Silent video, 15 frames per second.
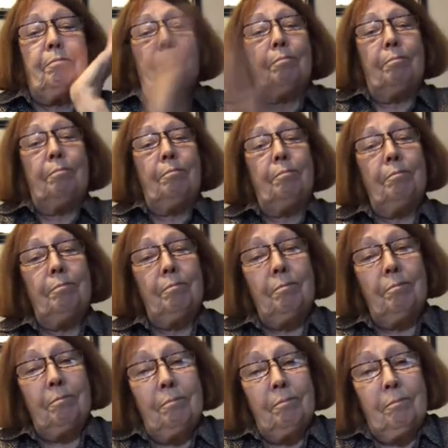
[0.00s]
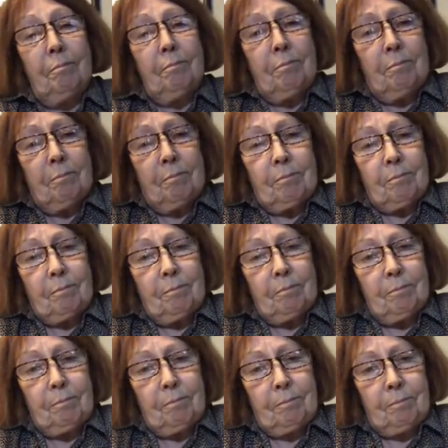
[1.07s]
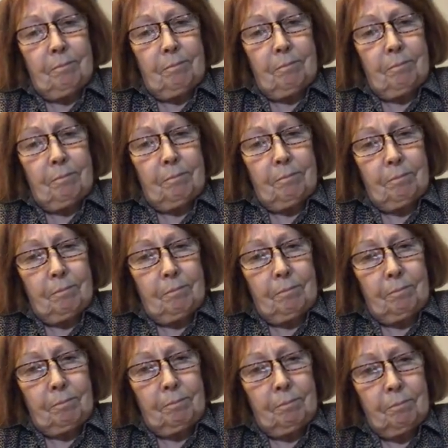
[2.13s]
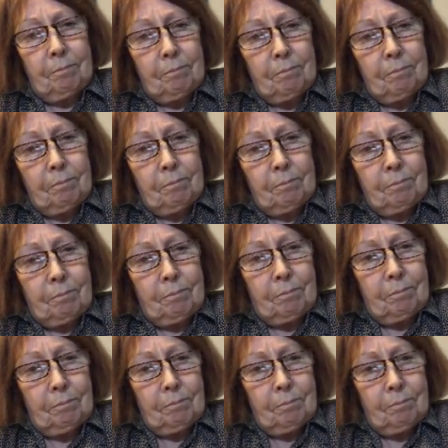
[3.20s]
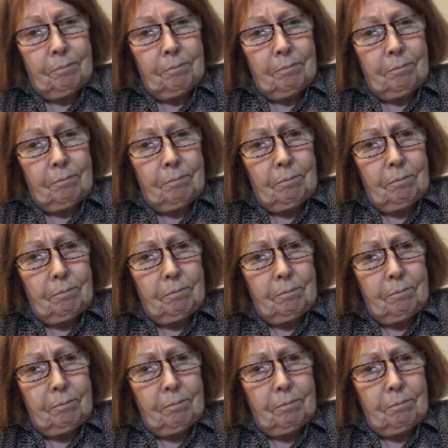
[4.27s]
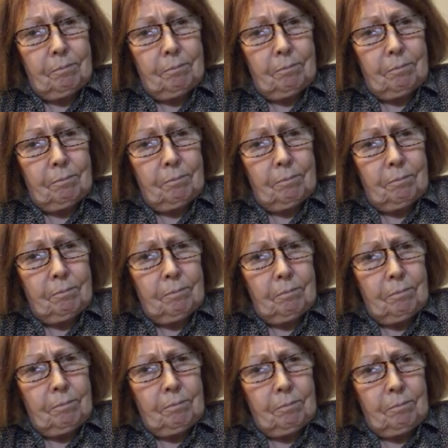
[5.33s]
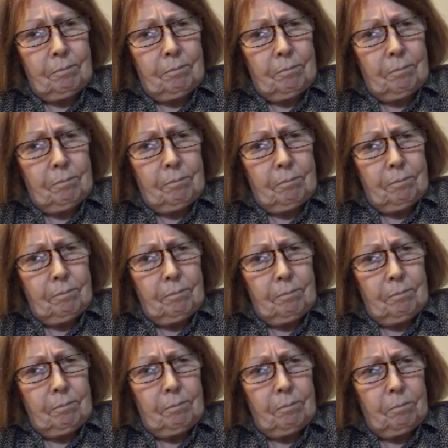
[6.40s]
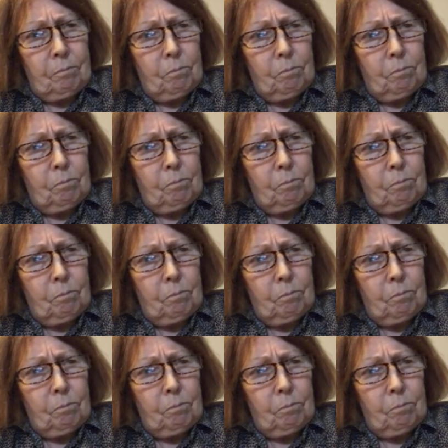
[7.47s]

(not speaking)